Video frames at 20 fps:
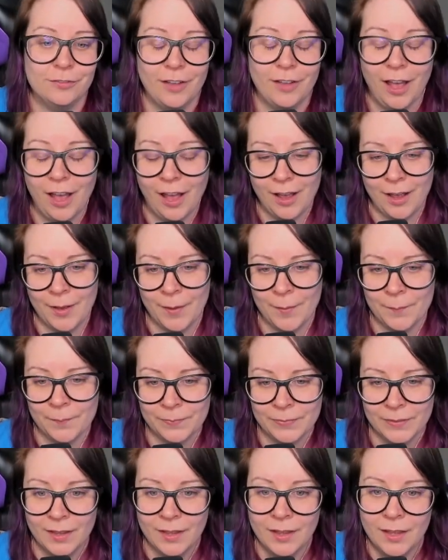Um,
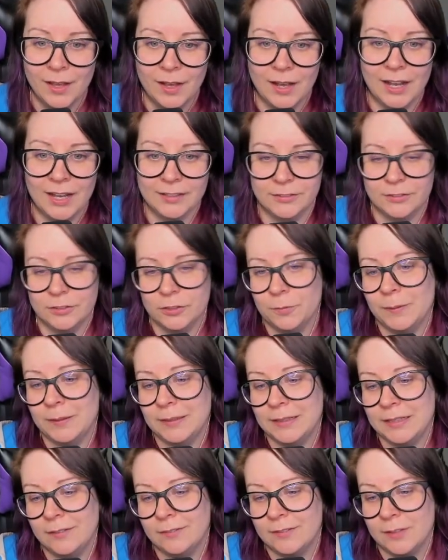I do
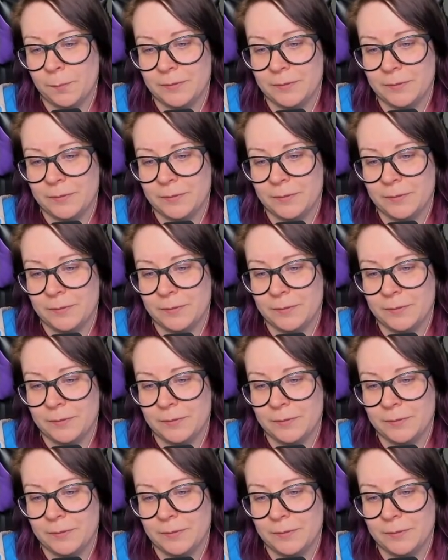believe that